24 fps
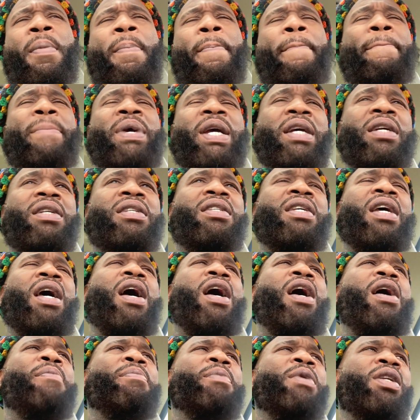
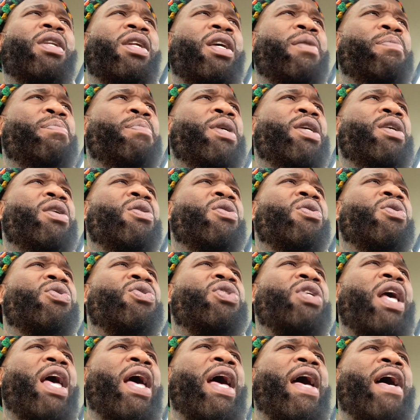big-time Glen
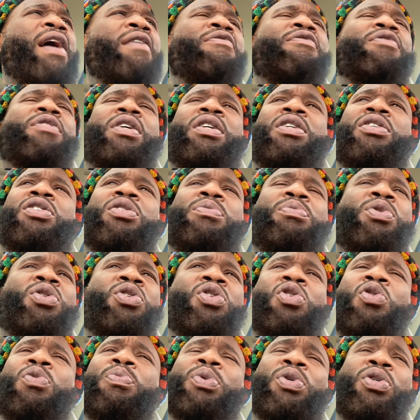Mills athletes, some
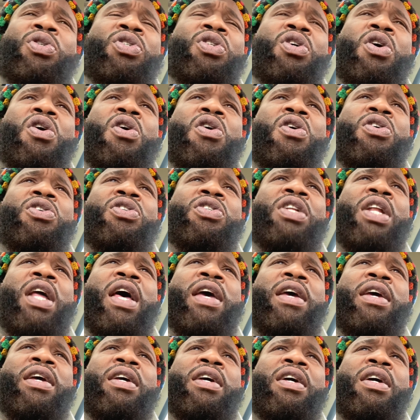superstars
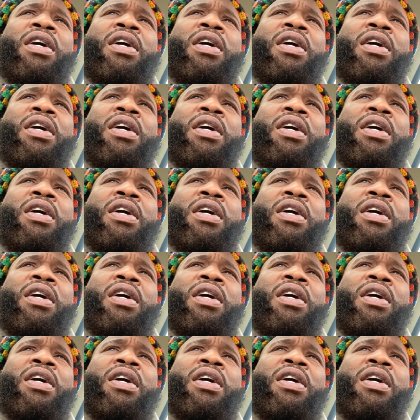like